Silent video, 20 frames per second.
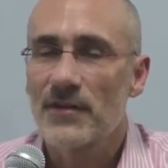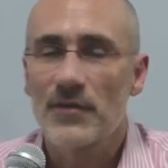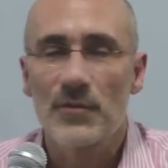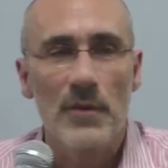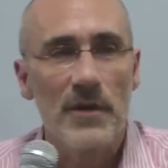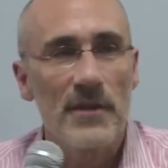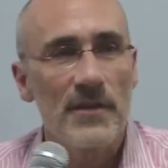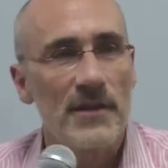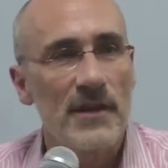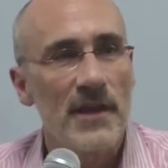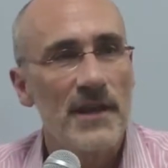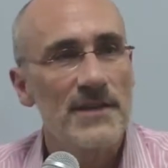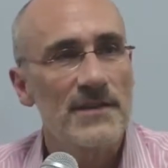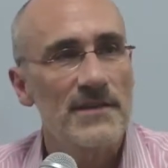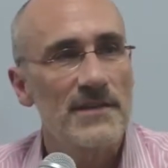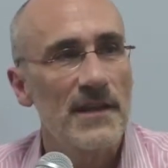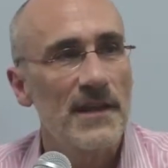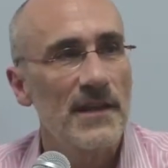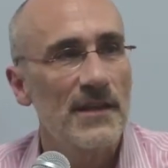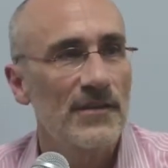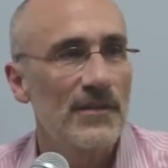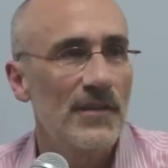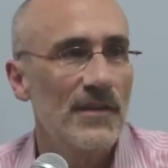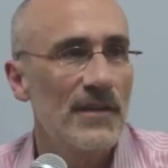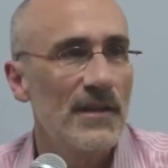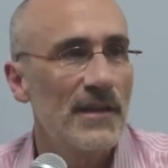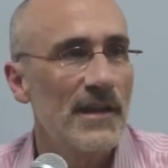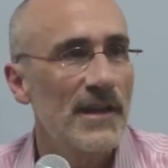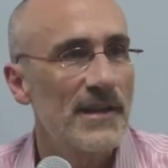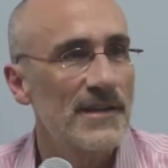It's one of the nice things in
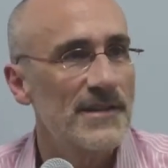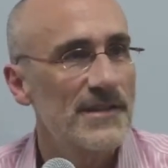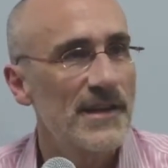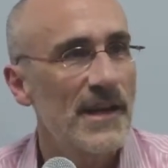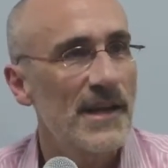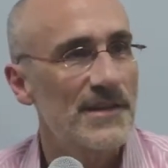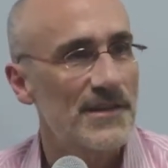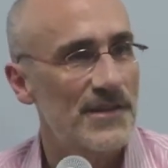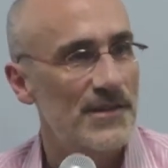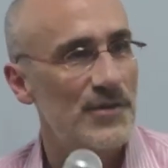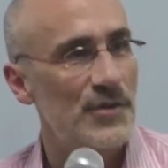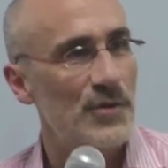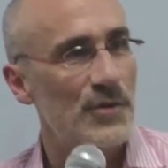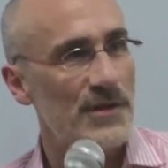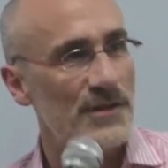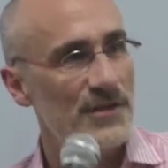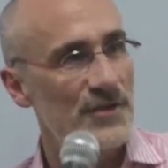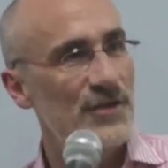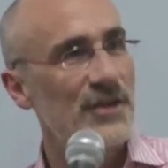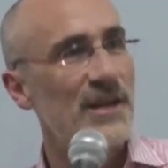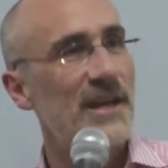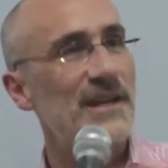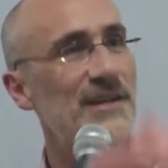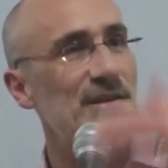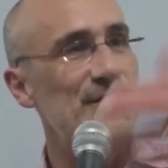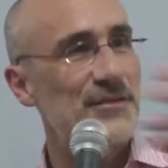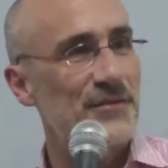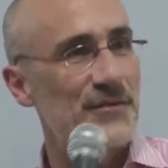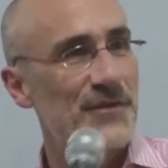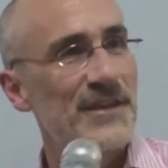the United States is you can
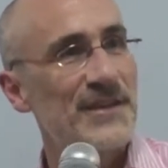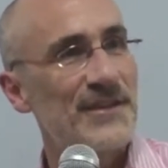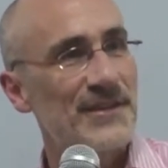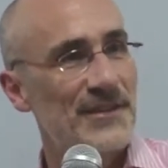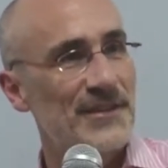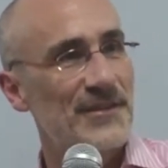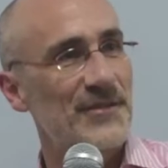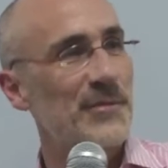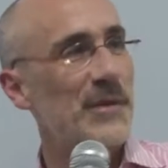change fields.